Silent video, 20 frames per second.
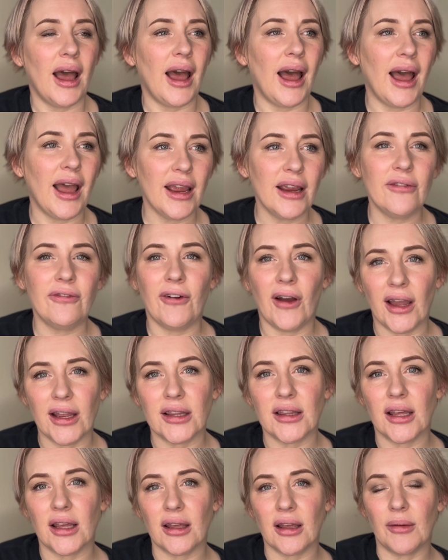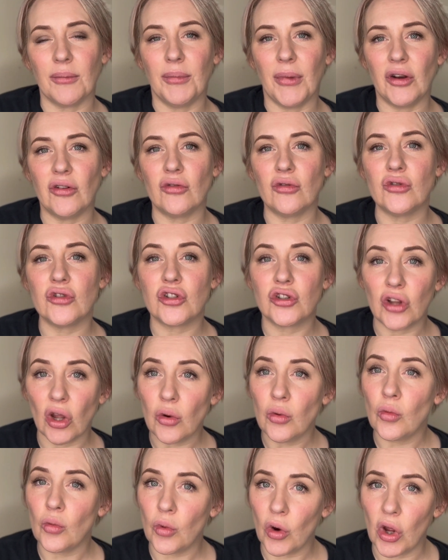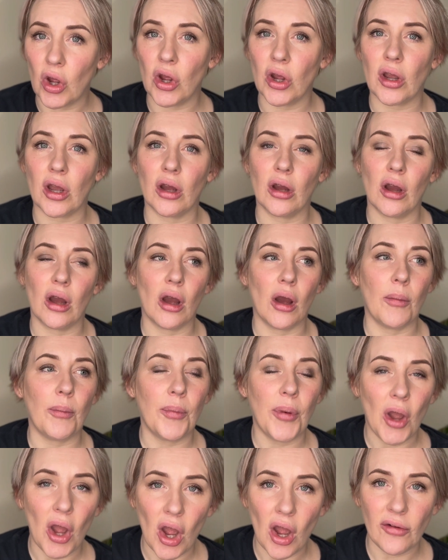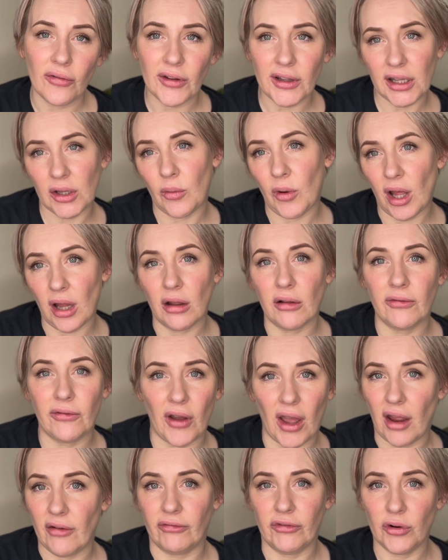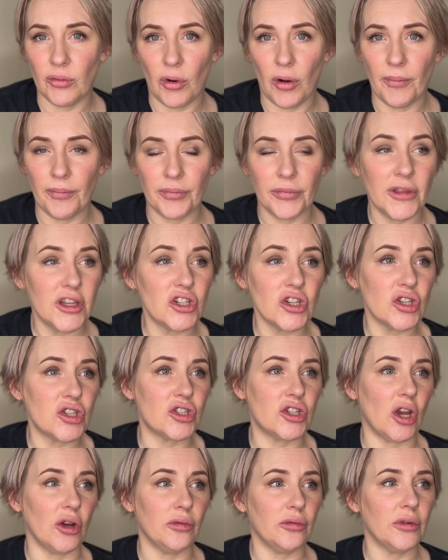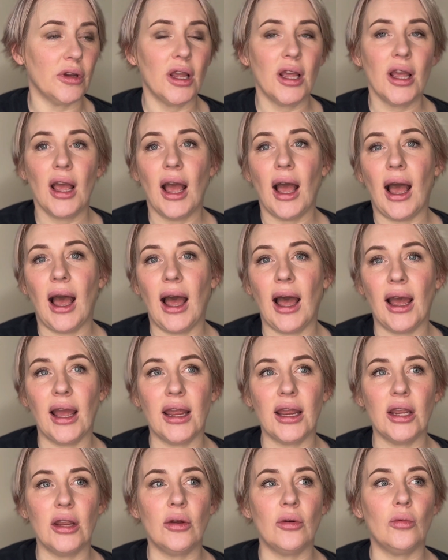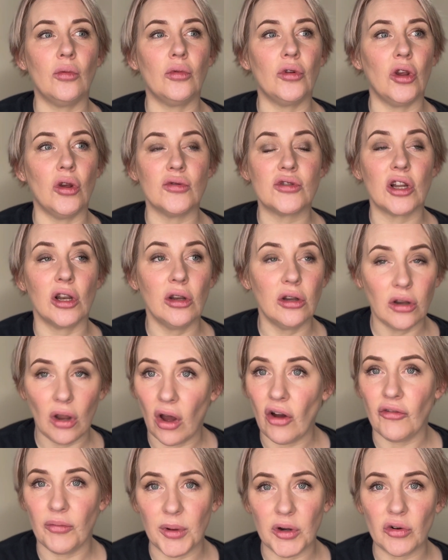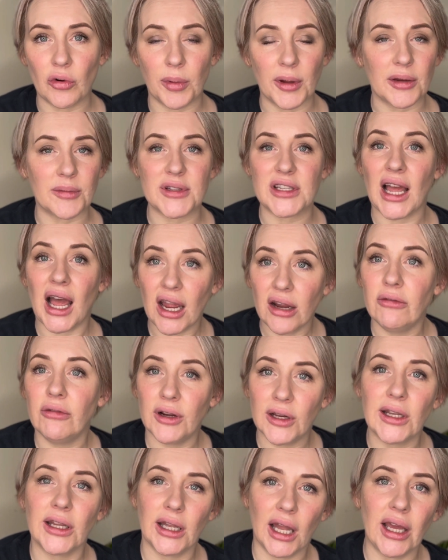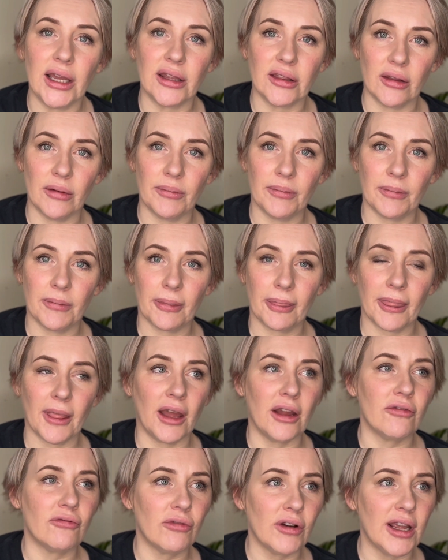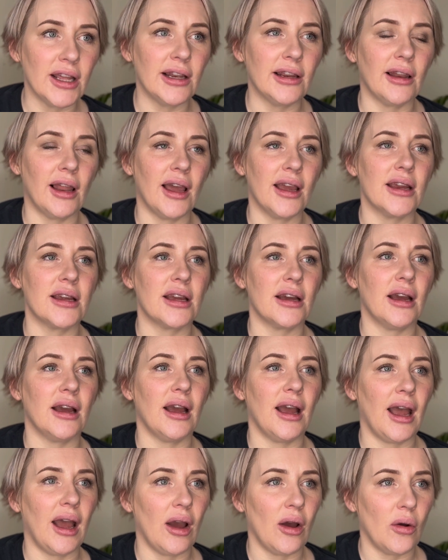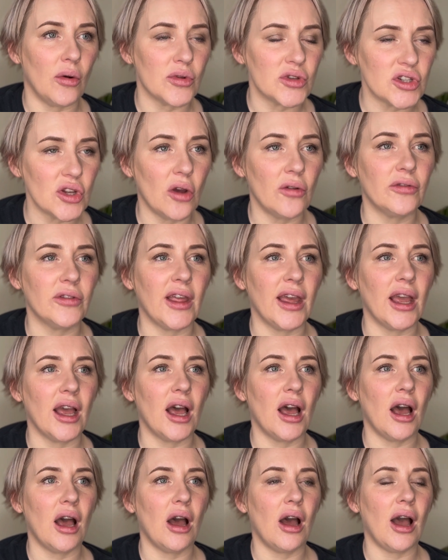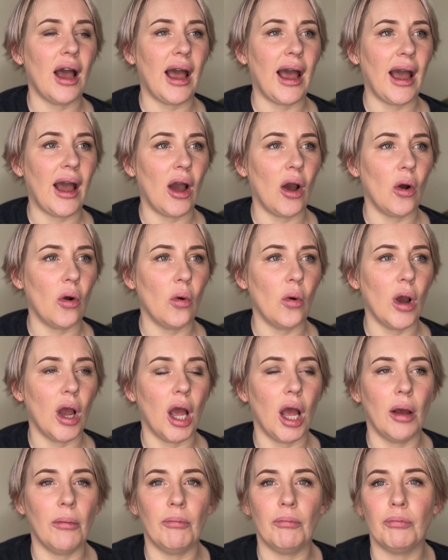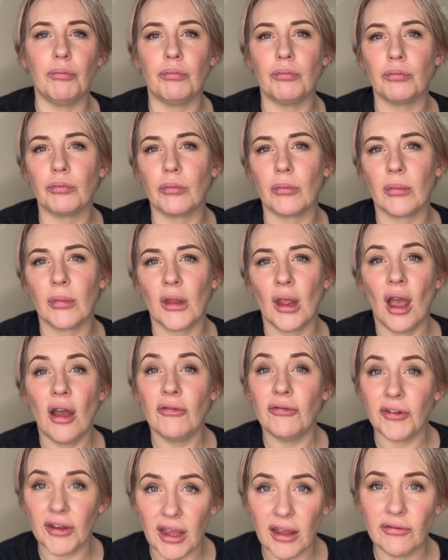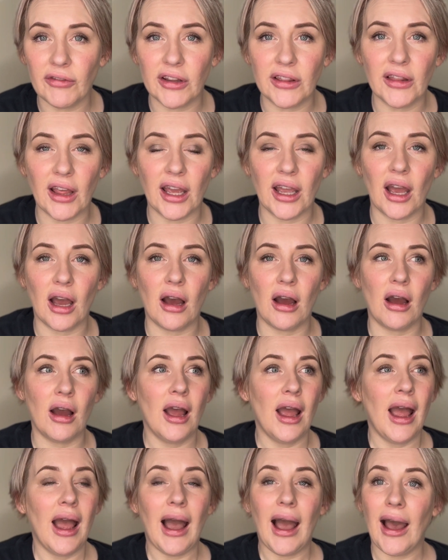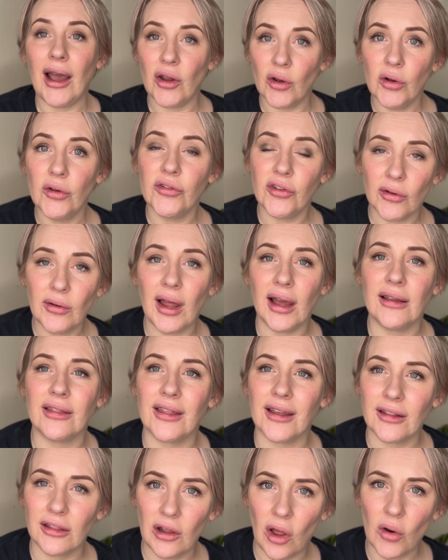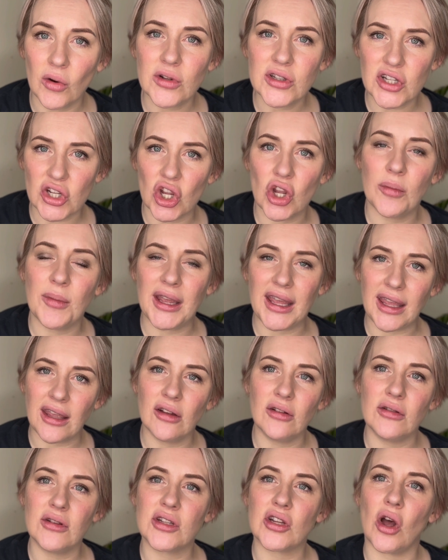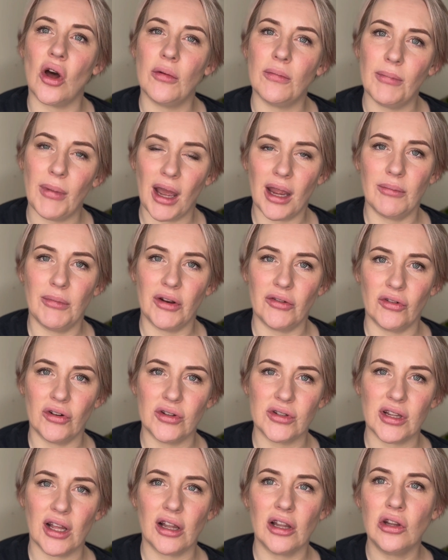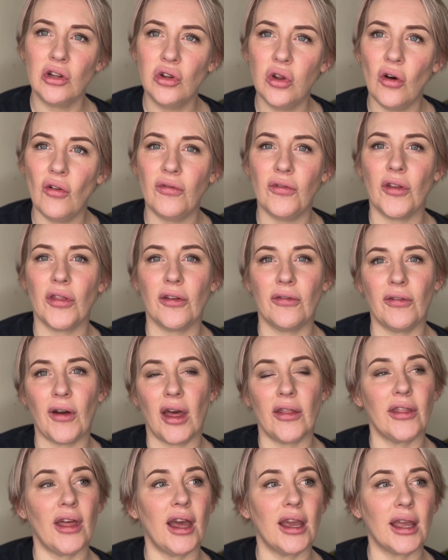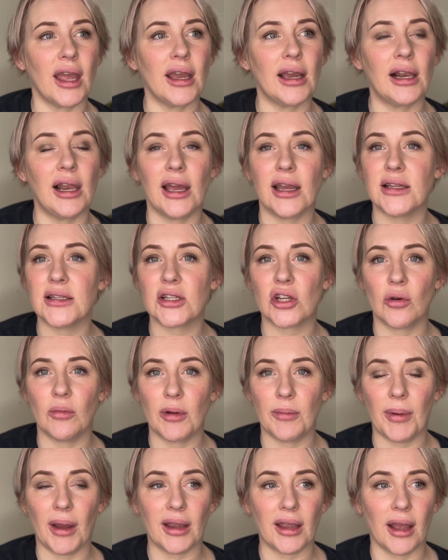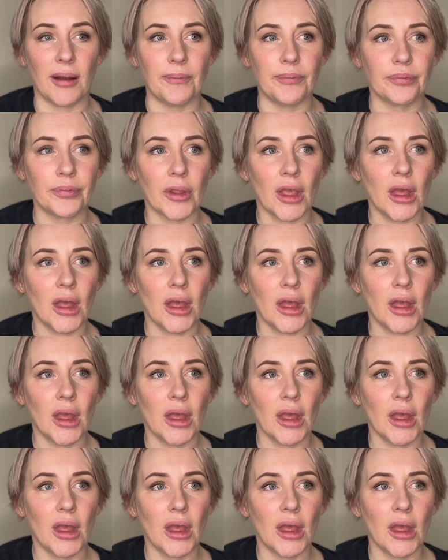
I find that minerals don't work perfectly well for everyone. They just don't. I use a lot of mineral pigments. I really like them. I really like how soft they are, how forgiving they are. I also like the long-term heals on my minerals. I love the fact that I get clients coming back in.